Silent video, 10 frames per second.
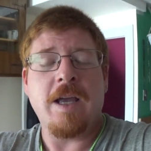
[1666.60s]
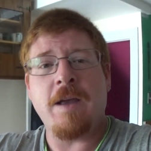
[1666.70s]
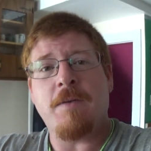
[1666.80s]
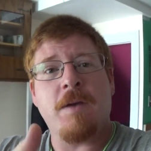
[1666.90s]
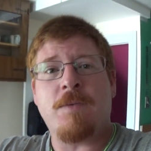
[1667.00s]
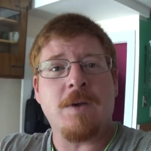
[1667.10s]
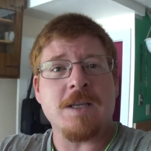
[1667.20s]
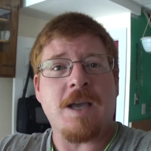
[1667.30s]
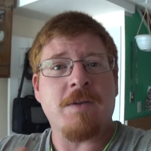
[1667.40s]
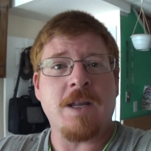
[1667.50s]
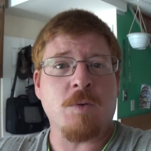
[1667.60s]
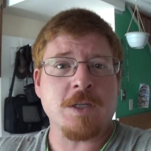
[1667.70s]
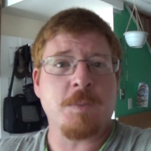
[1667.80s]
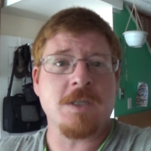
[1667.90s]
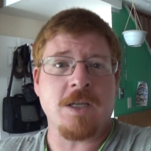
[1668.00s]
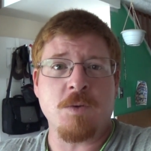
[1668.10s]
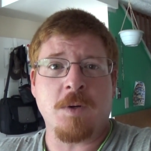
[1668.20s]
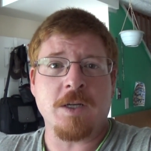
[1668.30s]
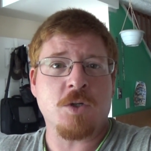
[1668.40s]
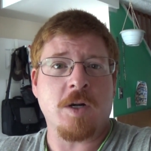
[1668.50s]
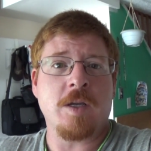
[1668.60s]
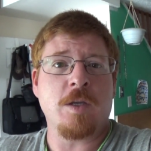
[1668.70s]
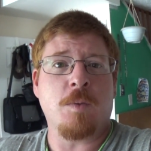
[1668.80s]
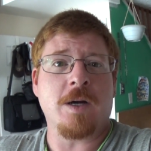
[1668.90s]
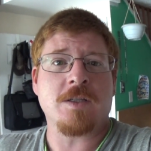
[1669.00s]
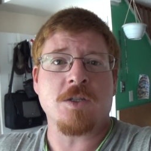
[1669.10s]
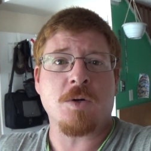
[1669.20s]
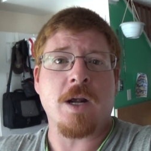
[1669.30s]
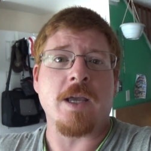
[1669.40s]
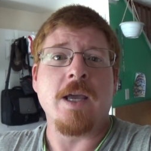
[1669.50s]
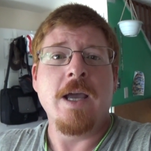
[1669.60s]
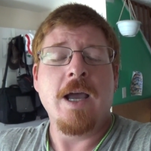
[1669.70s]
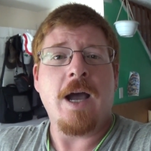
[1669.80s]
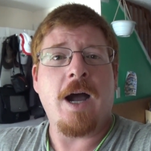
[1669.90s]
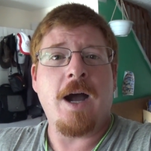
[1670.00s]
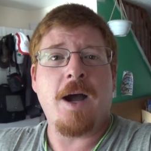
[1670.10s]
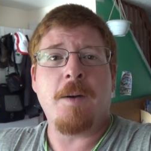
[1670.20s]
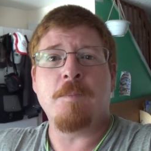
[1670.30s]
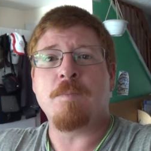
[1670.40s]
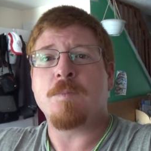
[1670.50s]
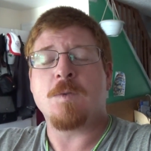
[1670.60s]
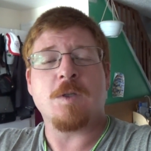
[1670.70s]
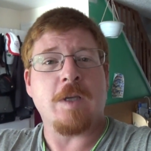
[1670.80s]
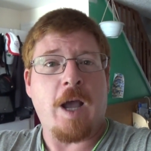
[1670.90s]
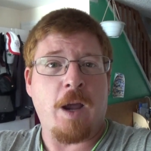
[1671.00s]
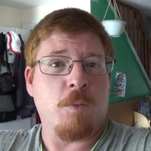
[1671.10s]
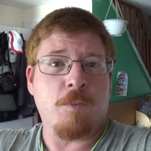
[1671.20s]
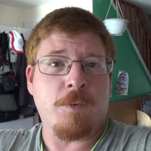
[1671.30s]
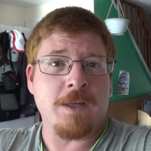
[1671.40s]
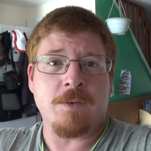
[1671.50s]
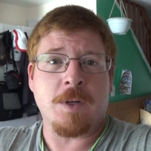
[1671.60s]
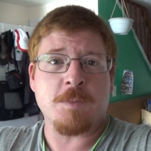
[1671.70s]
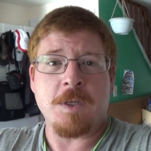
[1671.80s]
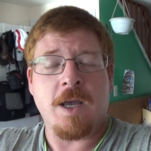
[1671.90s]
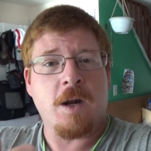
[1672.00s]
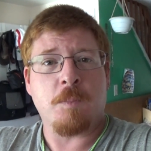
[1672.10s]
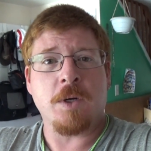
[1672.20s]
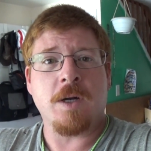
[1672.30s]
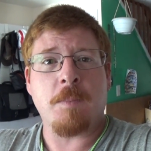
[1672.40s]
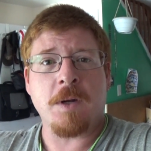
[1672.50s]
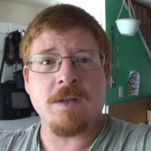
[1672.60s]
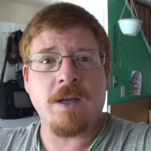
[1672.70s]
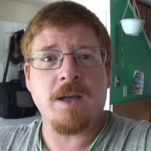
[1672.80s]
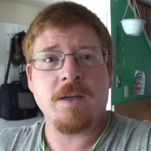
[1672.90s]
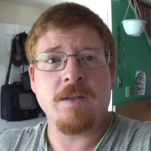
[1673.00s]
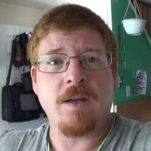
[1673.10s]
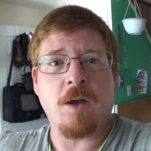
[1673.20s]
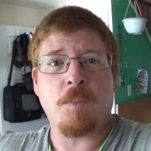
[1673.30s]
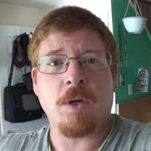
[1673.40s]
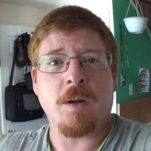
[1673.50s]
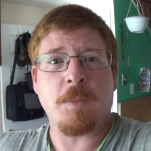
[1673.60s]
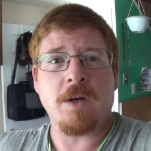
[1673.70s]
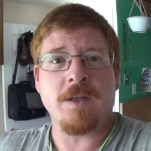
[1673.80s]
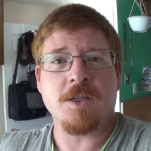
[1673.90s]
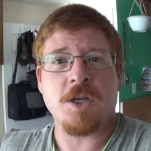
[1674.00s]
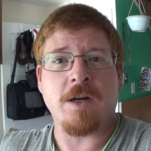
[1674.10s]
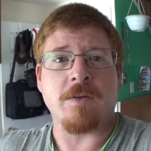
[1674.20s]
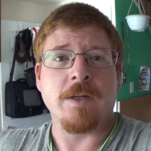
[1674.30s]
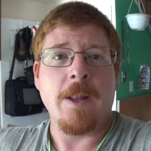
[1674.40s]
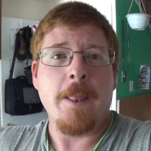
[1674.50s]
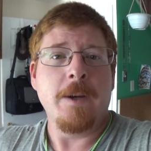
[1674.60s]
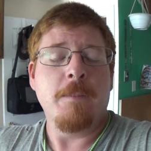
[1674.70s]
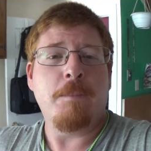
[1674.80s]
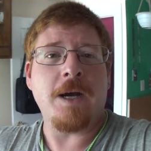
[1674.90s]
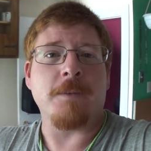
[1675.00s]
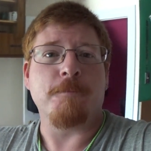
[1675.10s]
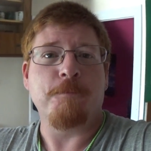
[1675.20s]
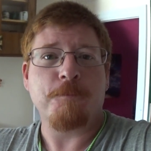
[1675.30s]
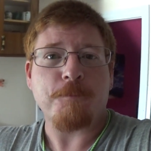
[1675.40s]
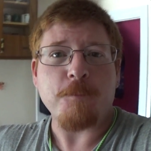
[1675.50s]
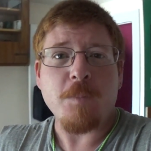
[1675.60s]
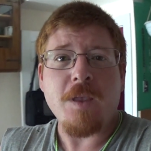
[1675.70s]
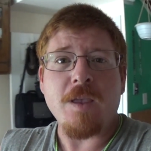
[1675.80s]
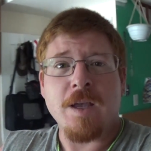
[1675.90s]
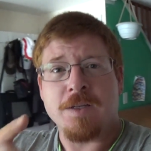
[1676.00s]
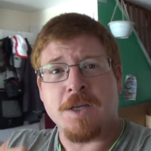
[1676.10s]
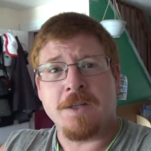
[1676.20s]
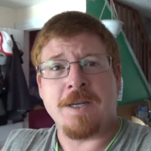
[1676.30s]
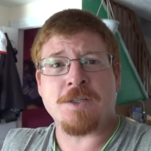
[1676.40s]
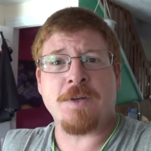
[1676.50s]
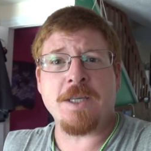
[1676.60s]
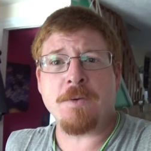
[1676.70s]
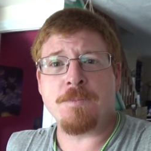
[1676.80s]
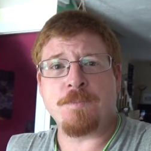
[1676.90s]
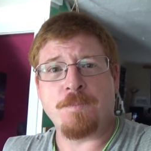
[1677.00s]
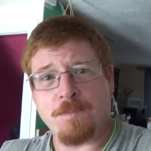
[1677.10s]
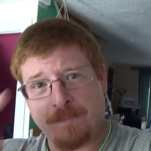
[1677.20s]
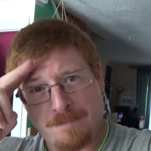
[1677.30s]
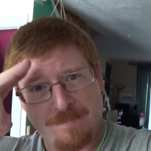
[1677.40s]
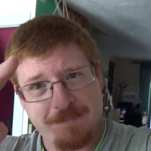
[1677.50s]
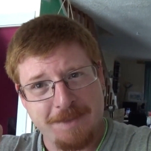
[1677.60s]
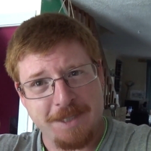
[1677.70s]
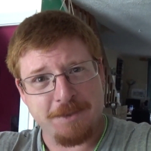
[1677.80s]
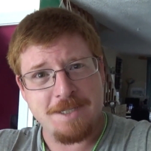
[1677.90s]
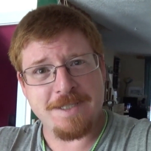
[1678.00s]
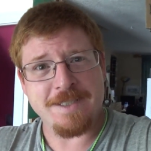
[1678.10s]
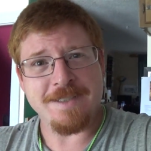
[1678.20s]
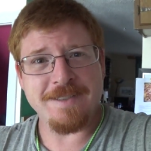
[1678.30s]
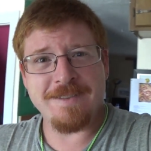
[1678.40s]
if you guys have any recipes that you want to try, you want us to try. I will find the recipe and I'll put it up on, I'll put it up on the channel. But until the next video. Take her easy.